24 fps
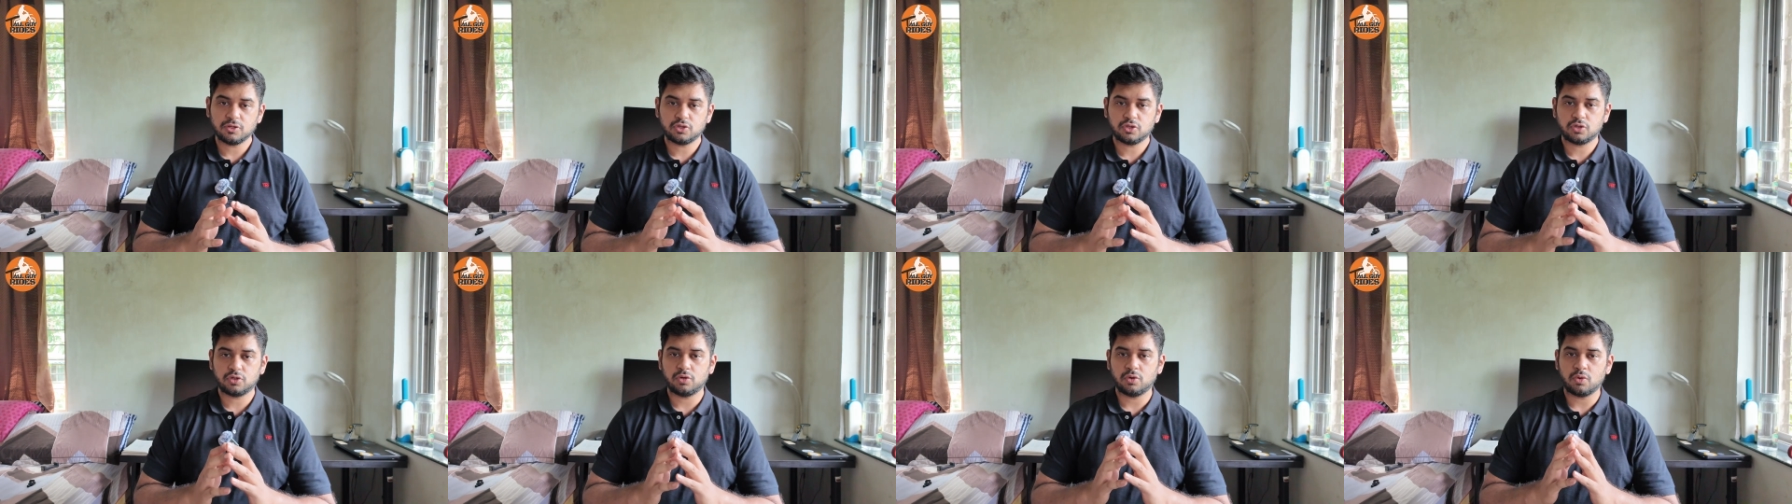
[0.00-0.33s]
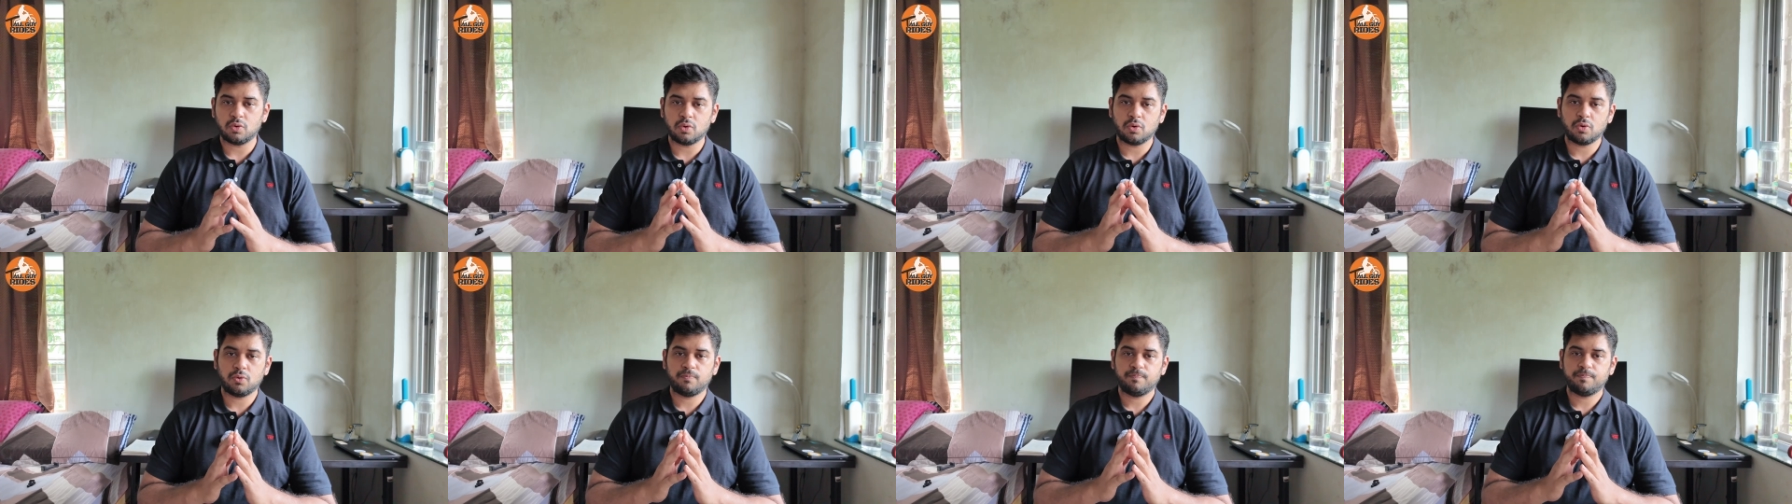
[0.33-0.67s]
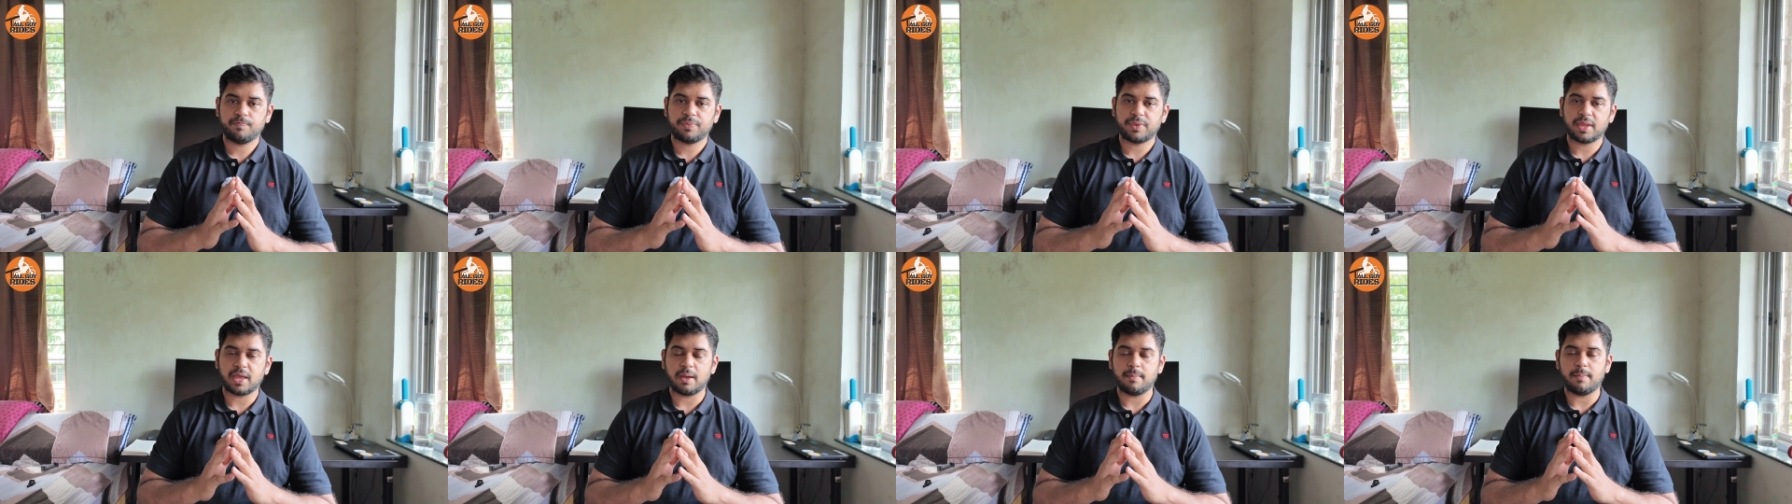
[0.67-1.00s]
you should know
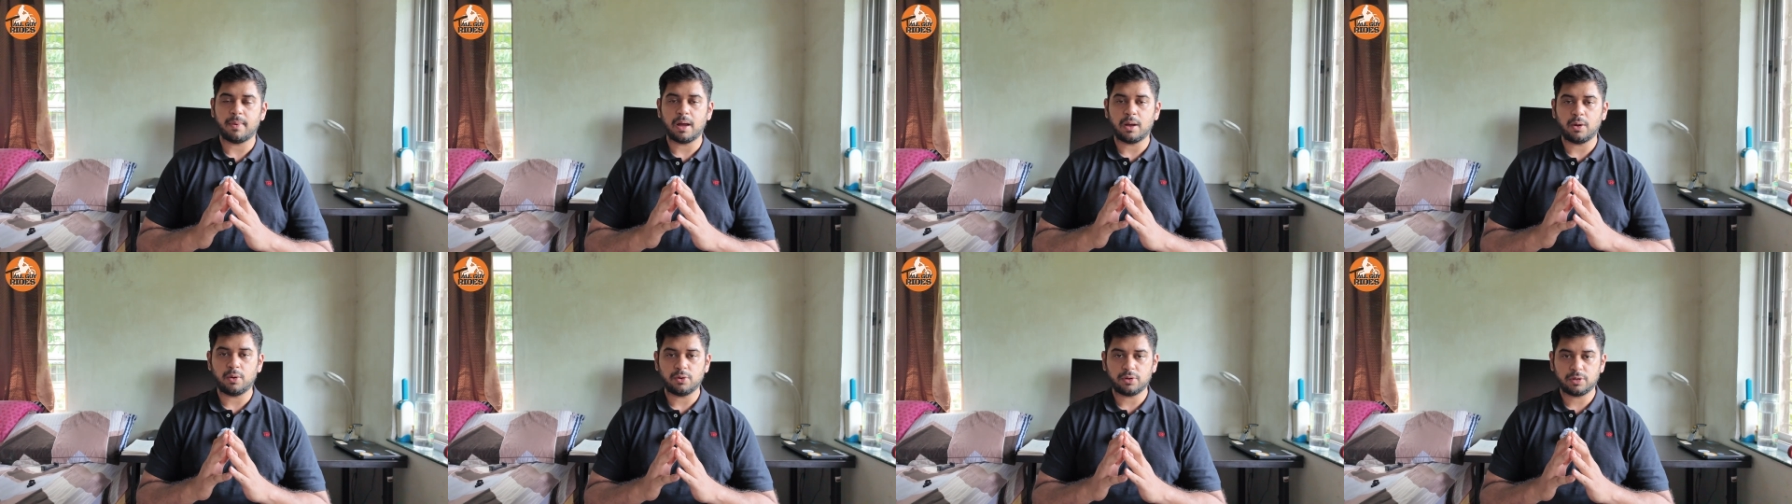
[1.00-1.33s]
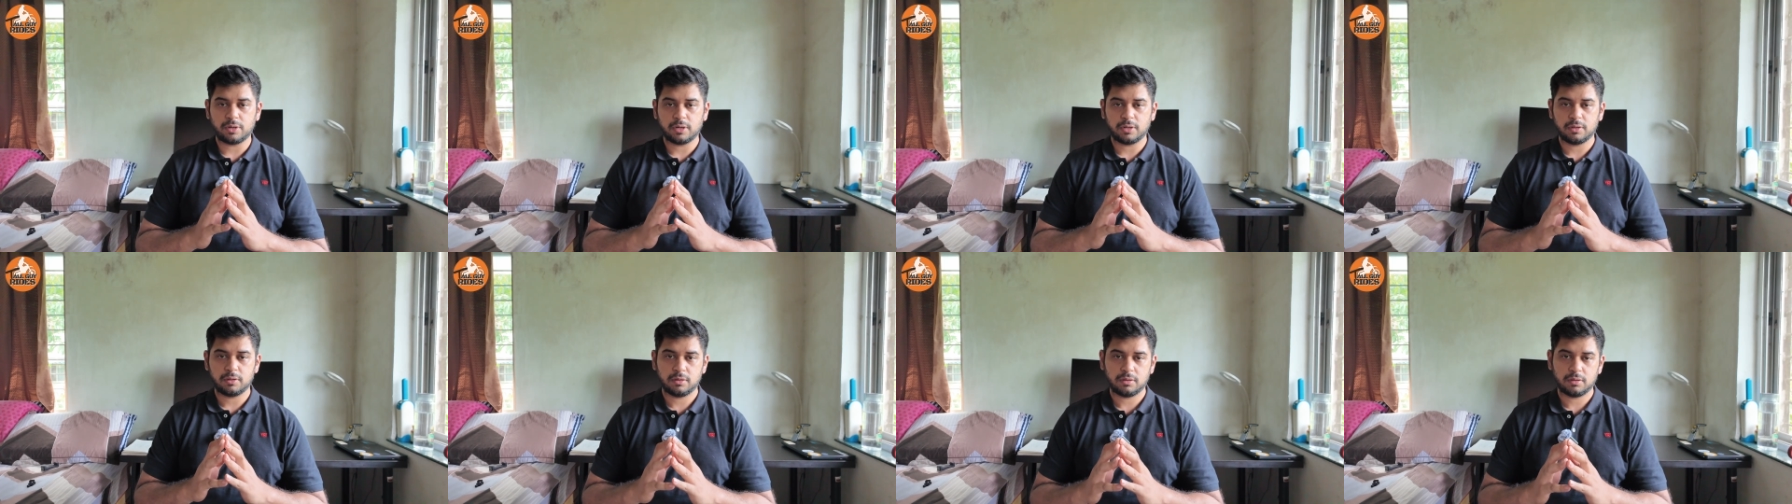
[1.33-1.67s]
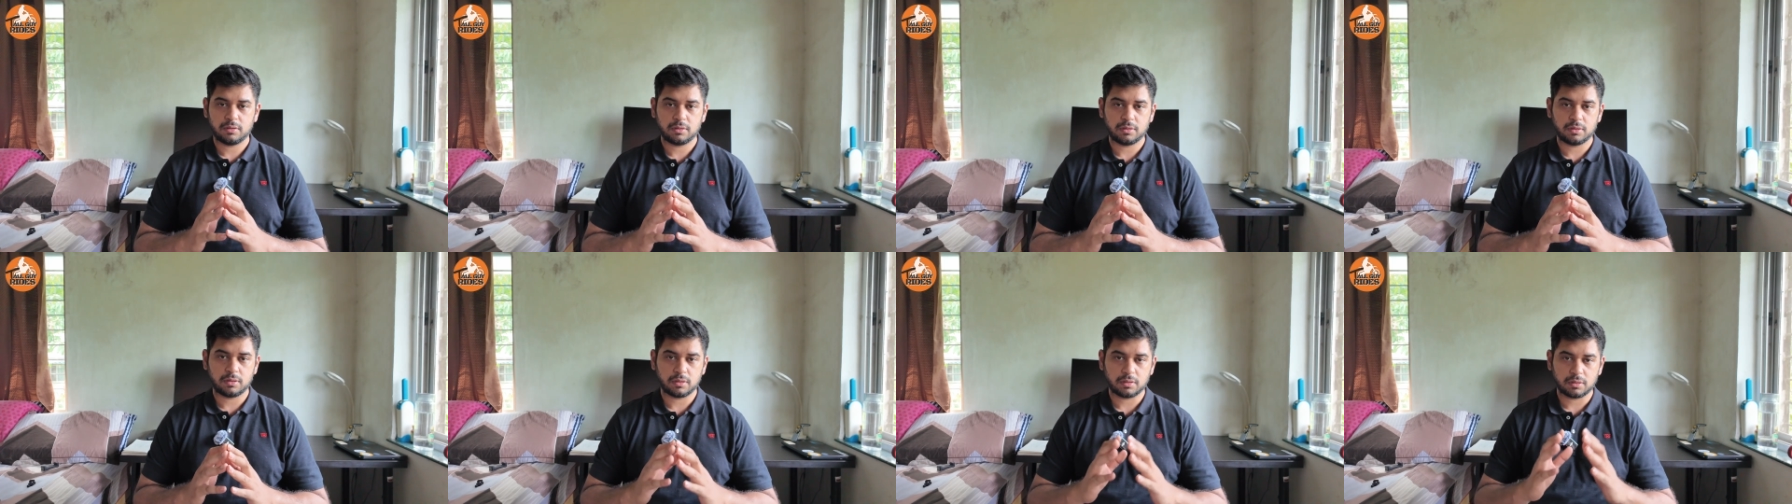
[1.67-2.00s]
about
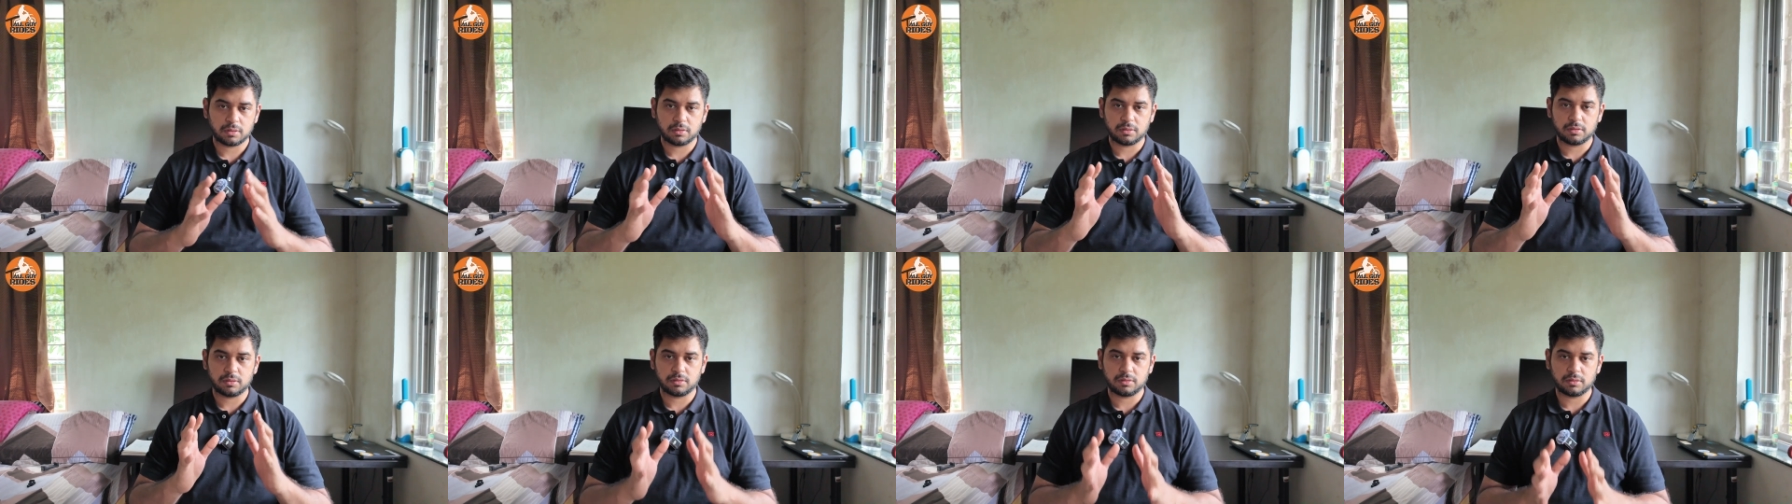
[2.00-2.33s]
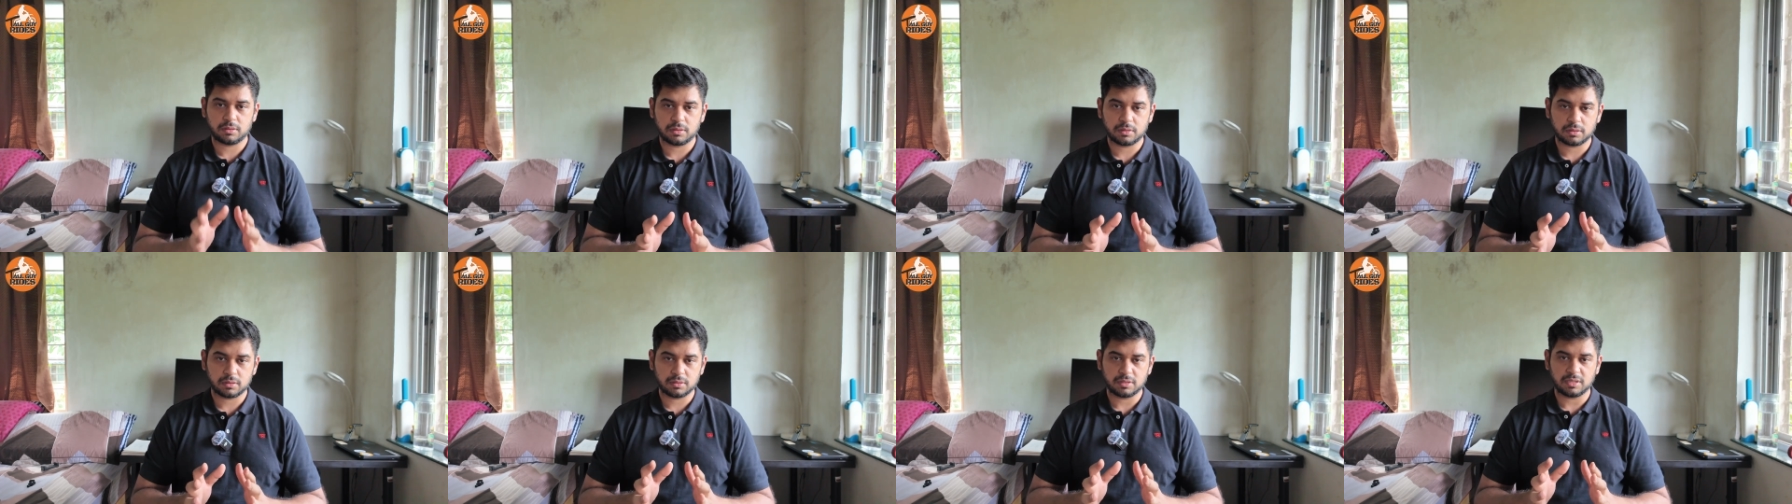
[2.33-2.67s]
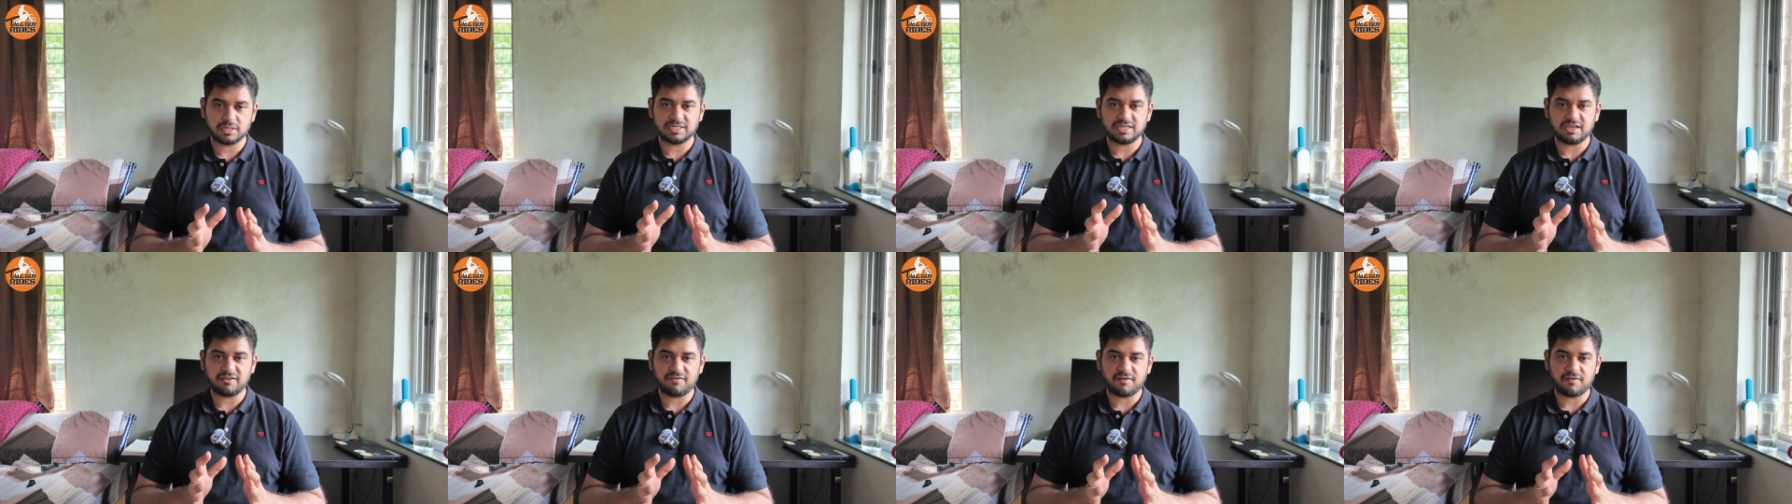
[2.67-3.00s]

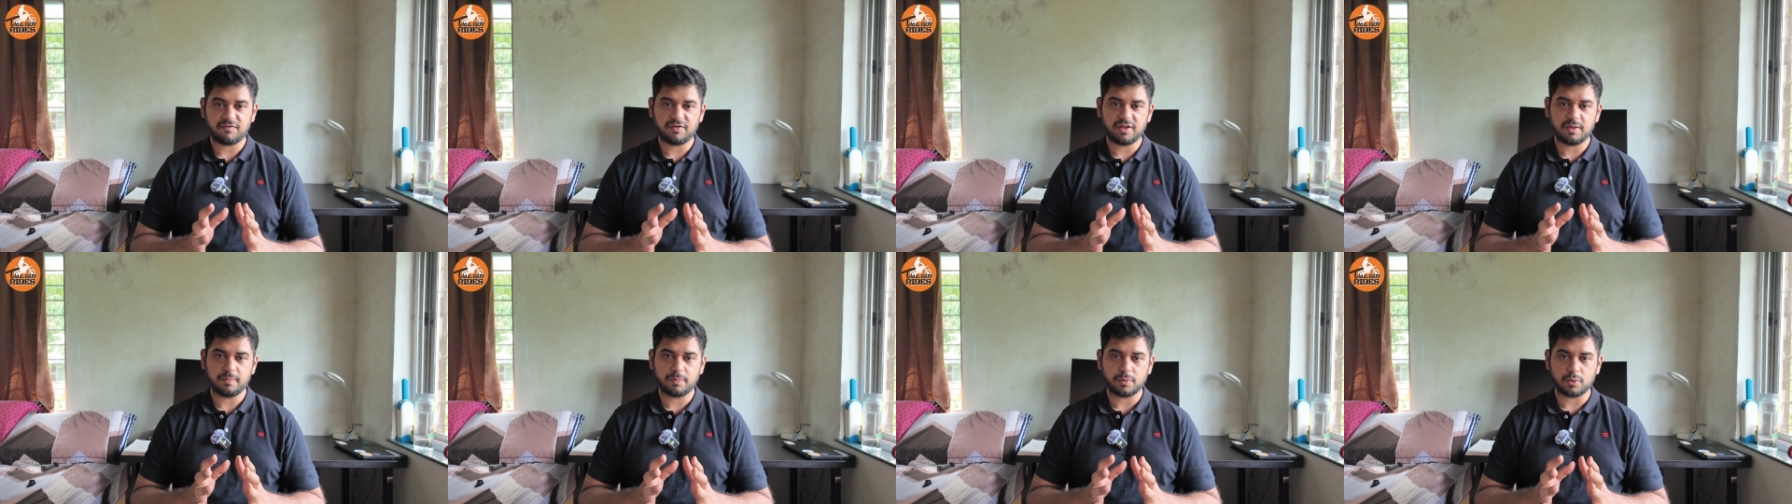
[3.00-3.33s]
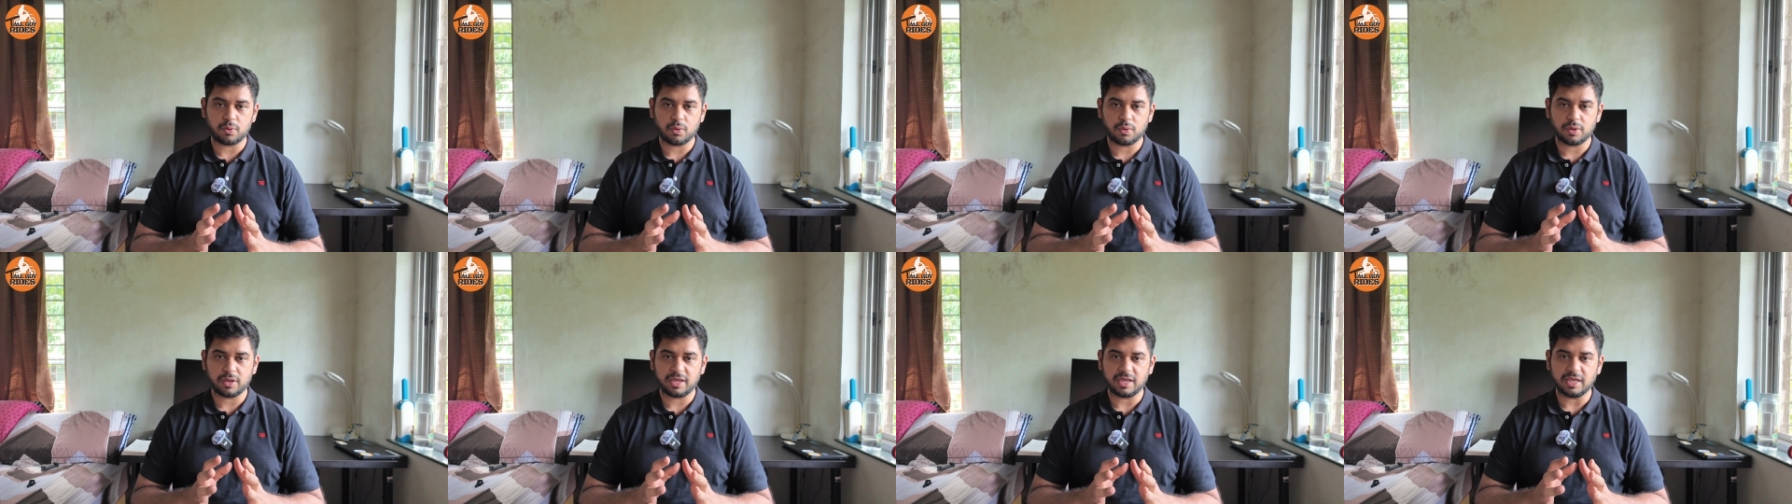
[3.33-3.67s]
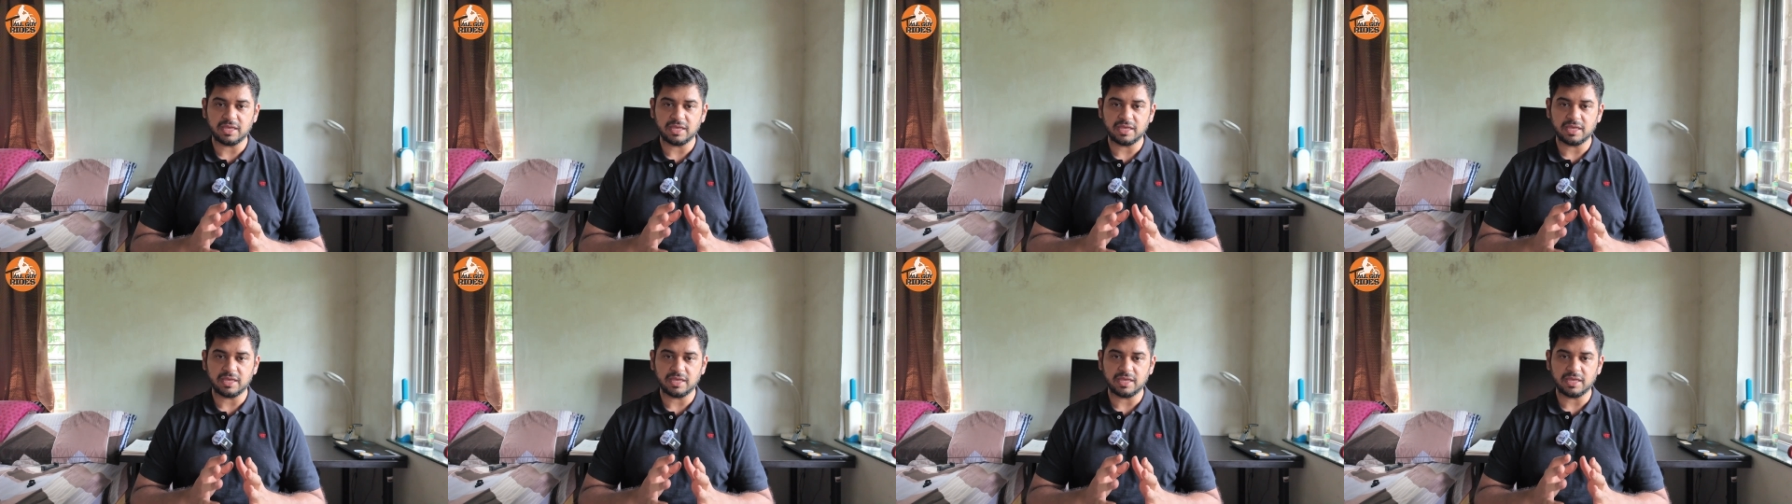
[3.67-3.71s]
the C50 Pro